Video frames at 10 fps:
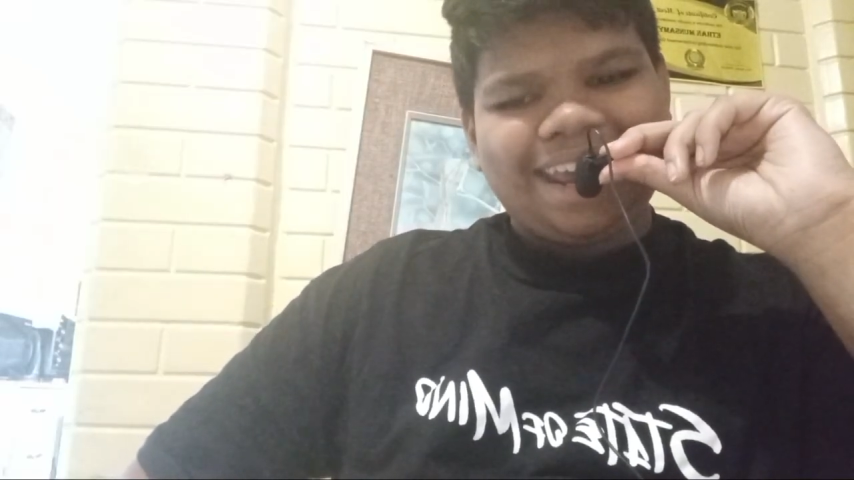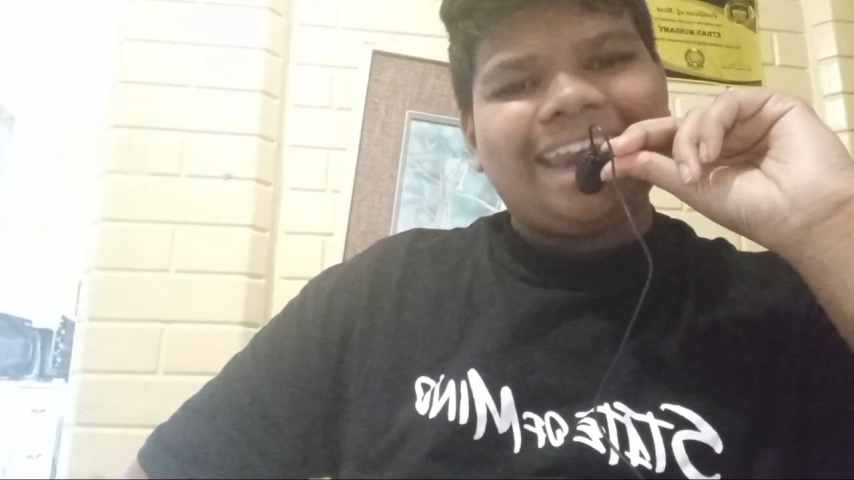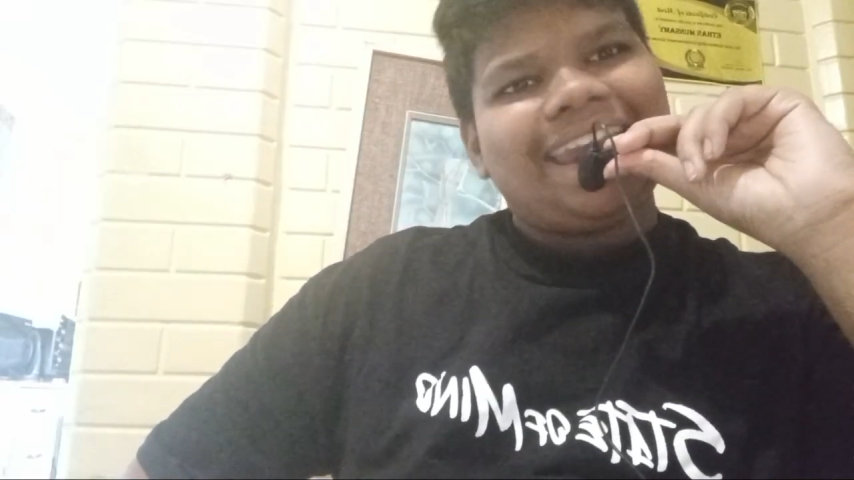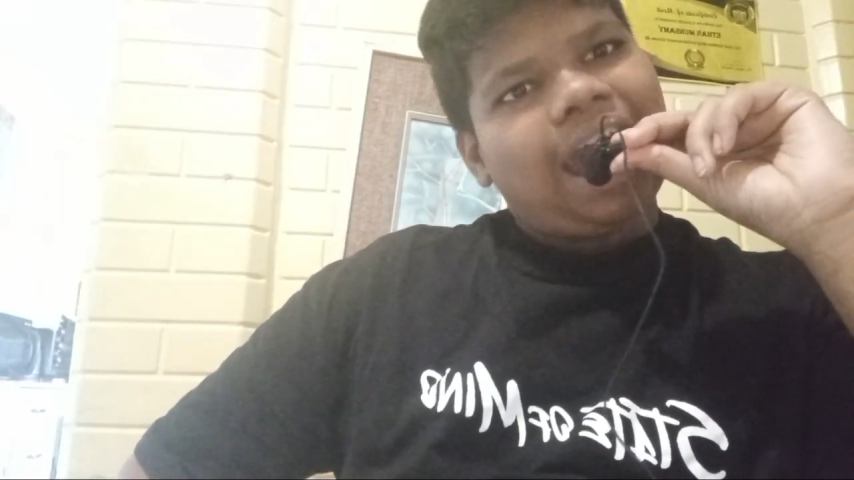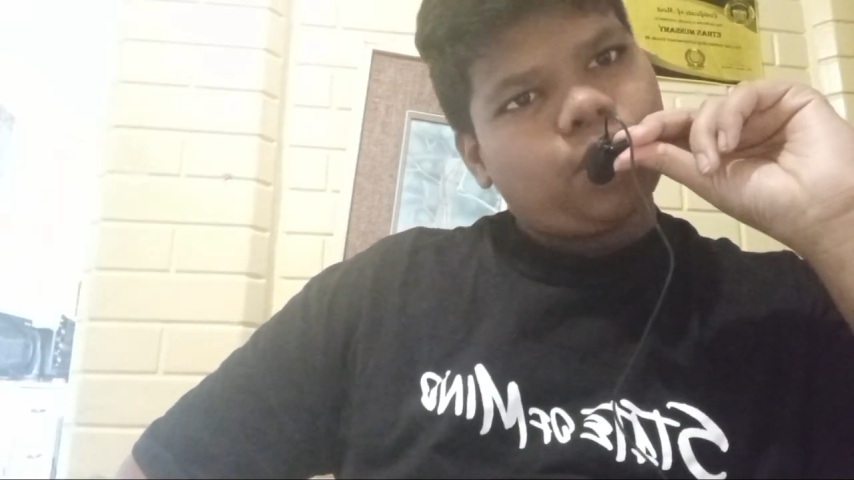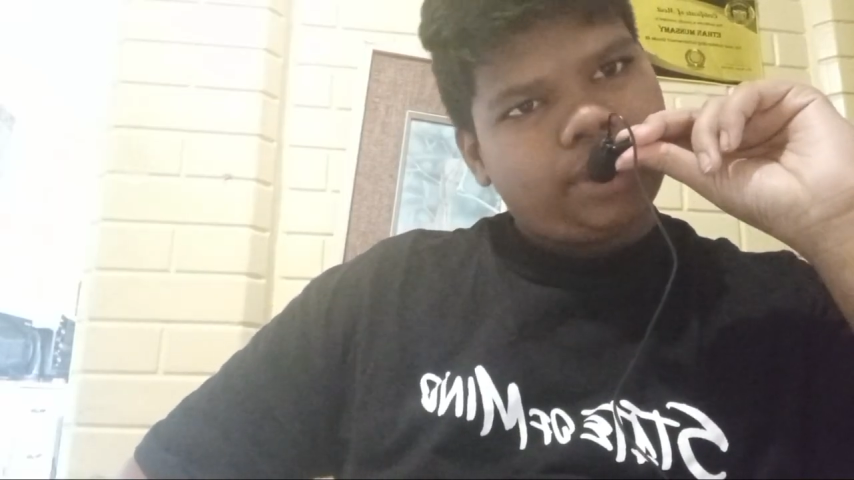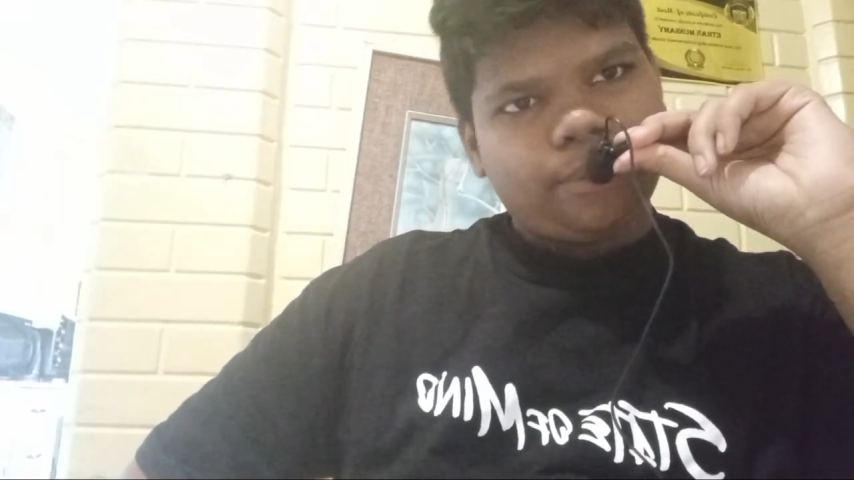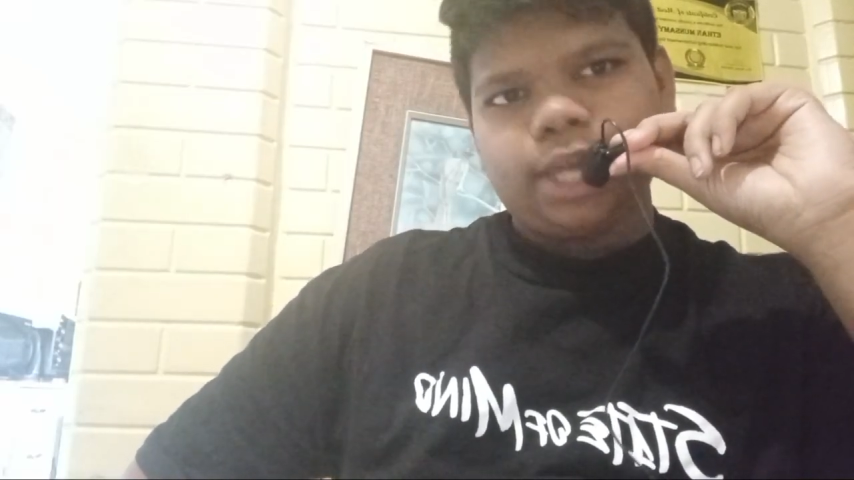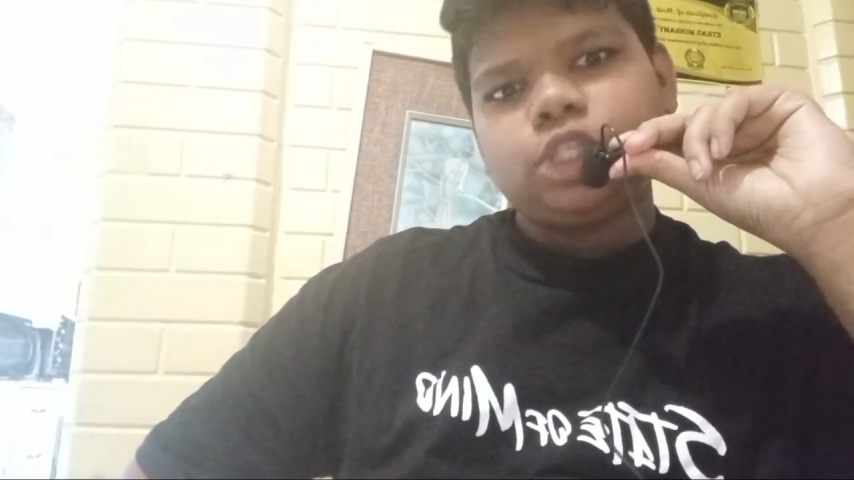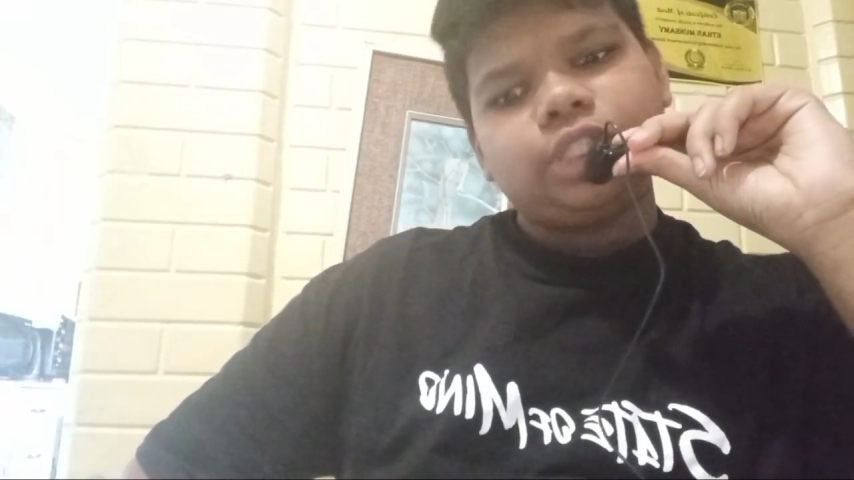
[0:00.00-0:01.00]
Now we're
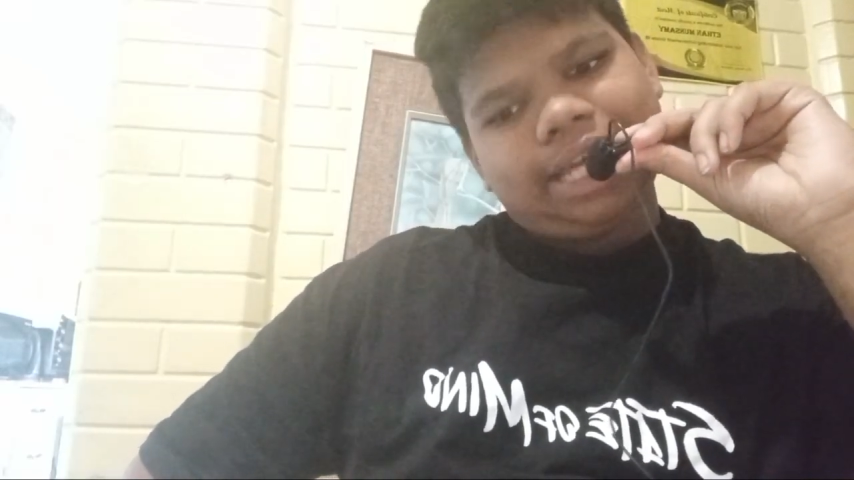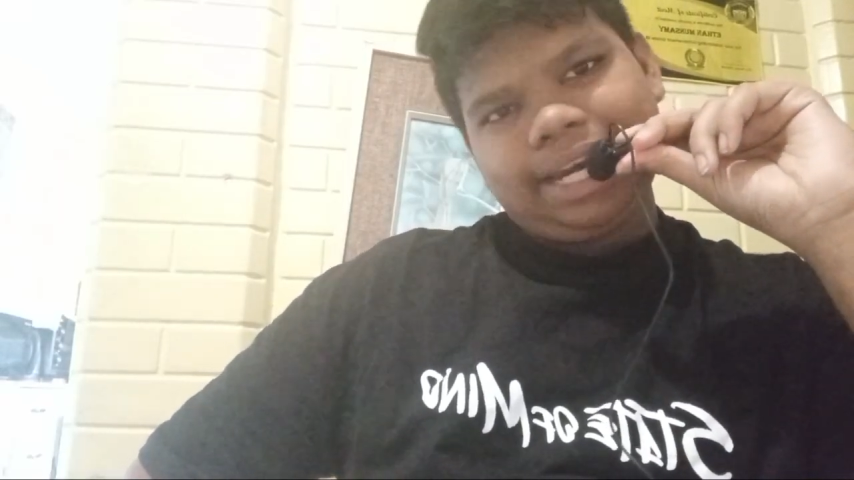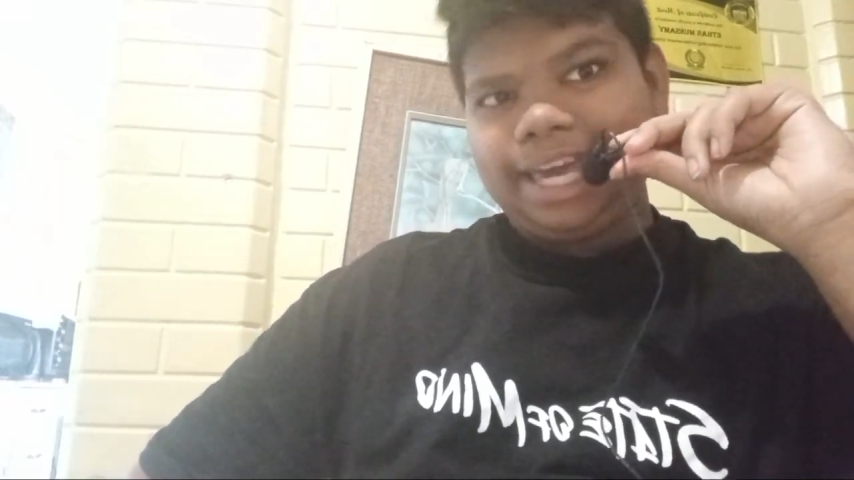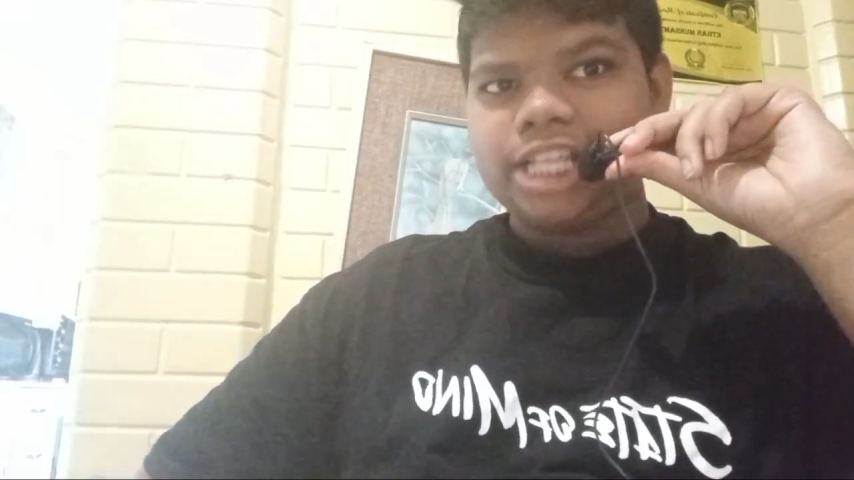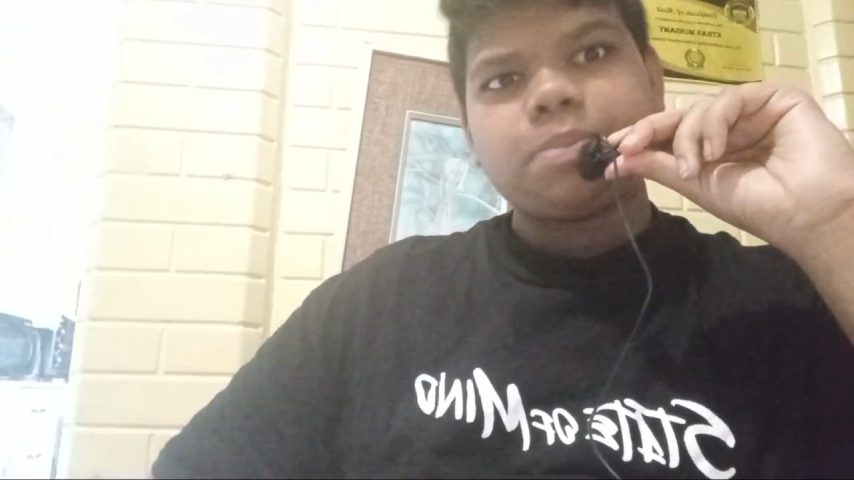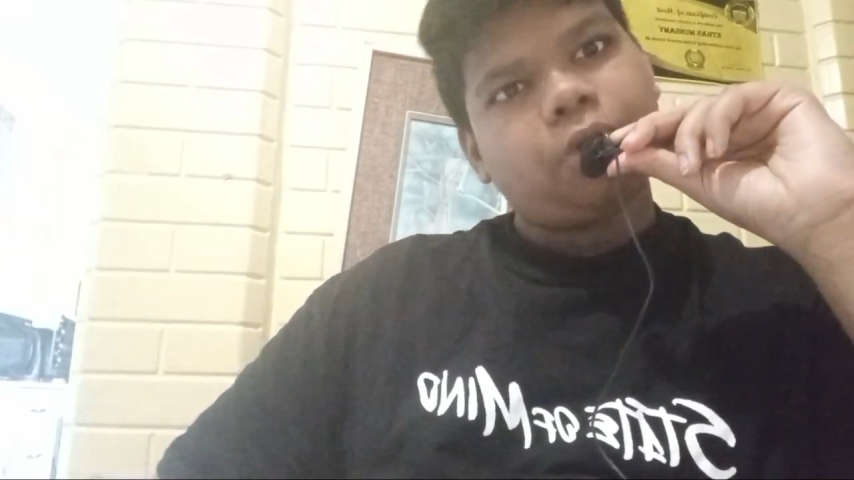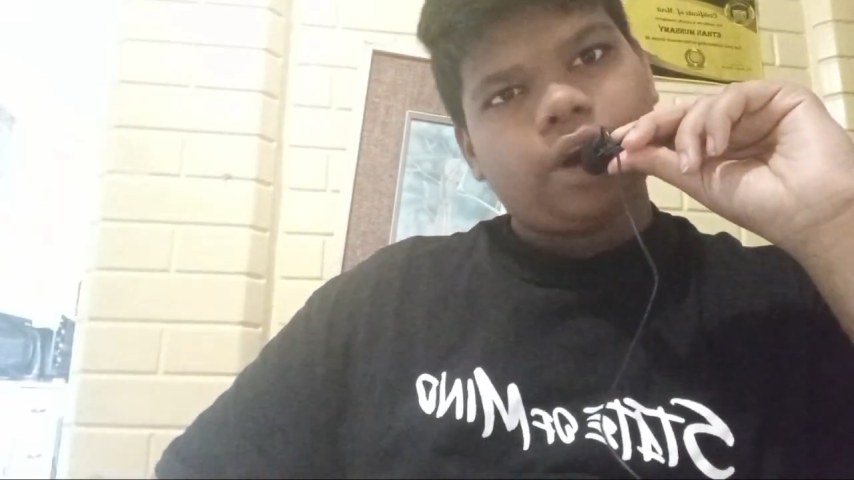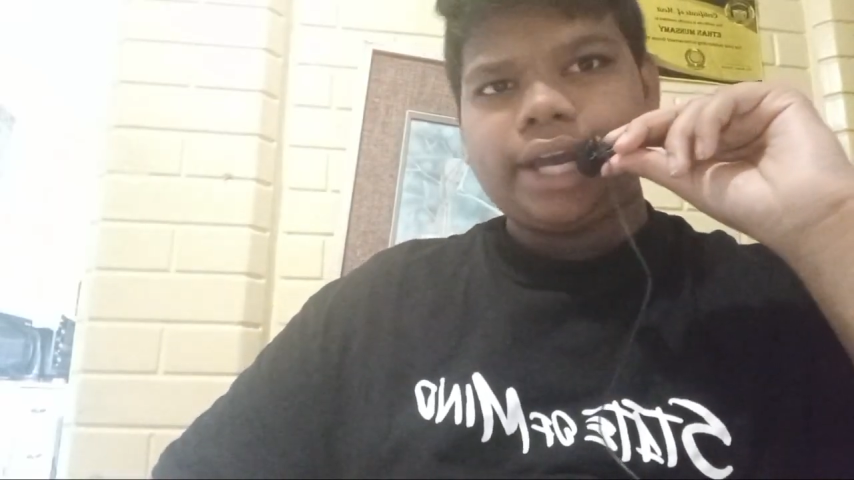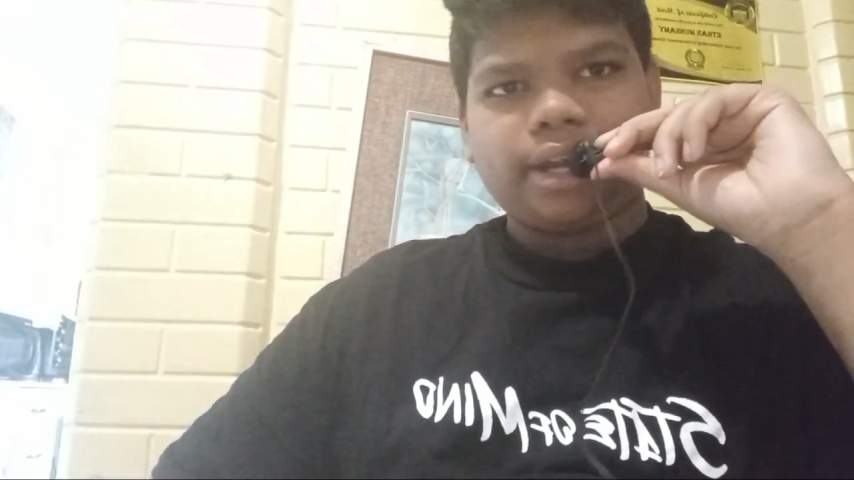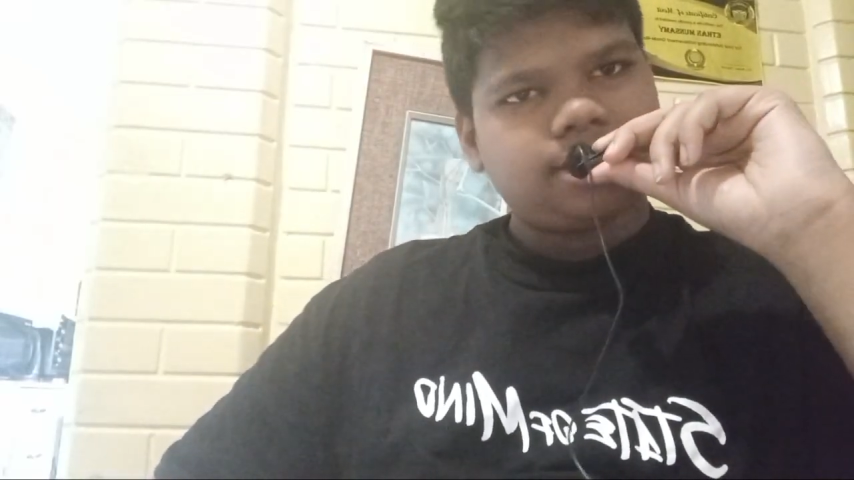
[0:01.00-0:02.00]
going to the next
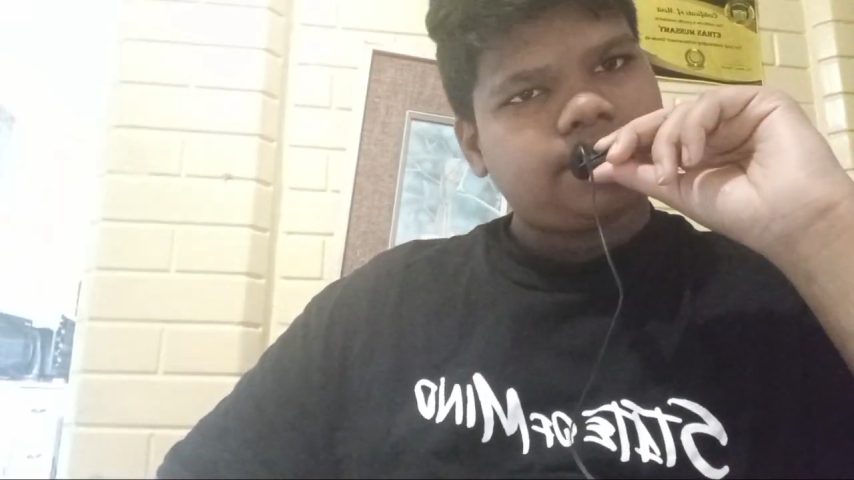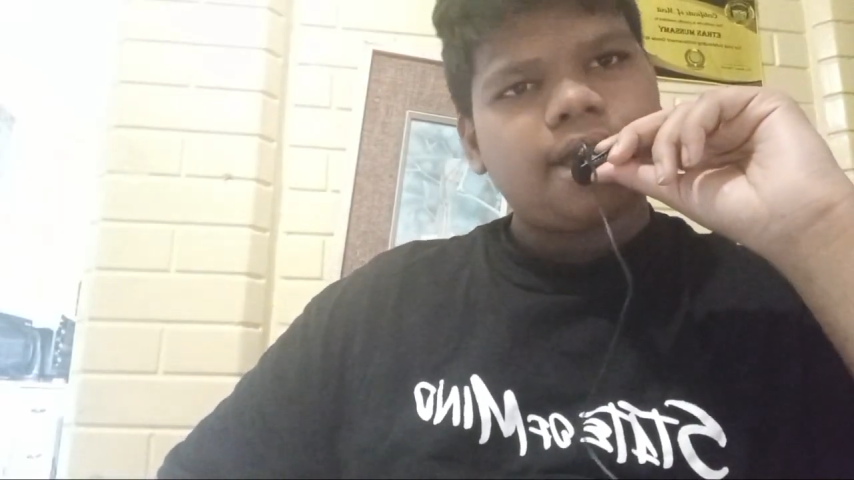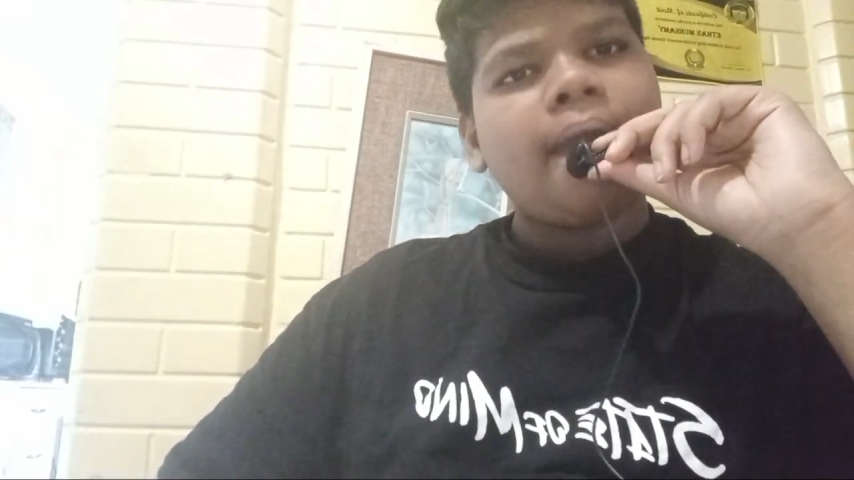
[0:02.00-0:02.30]
product.